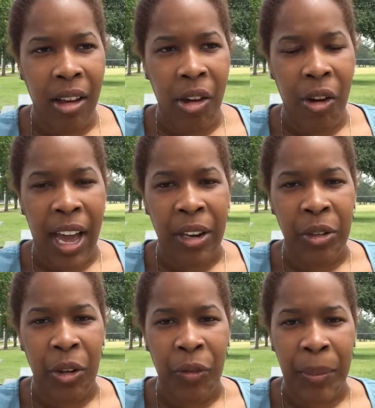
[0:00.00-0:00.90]
oh, I
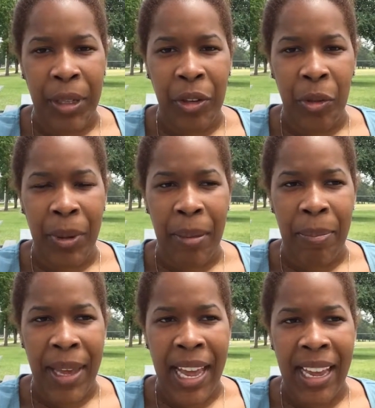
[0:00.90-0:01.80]
don't know if I'm gonna do my
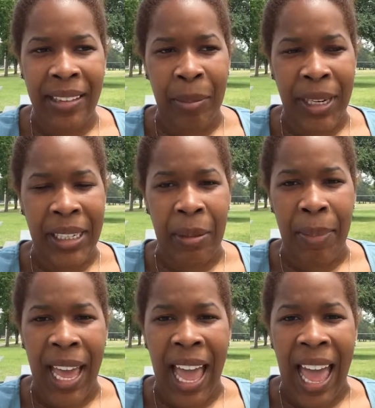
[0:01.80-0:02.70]
best. Am I gonna
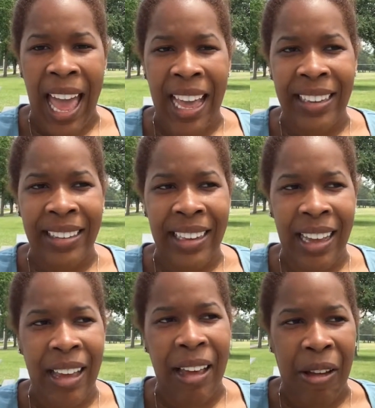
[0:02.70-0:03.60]
pass?
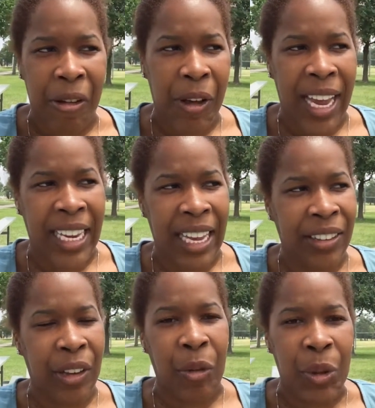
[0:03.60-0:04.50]
Oh, I
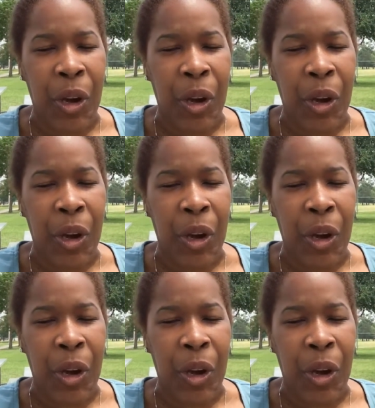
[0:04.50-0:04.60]
get so